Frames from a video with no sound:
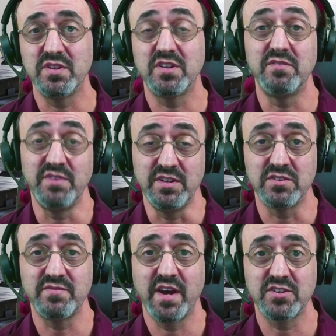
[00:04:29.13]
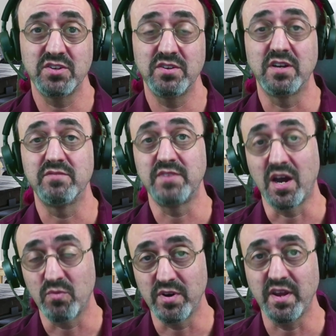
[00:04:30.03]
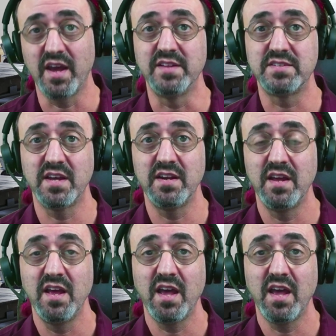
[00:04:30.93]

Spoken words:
the convenience factor of not wearing a headset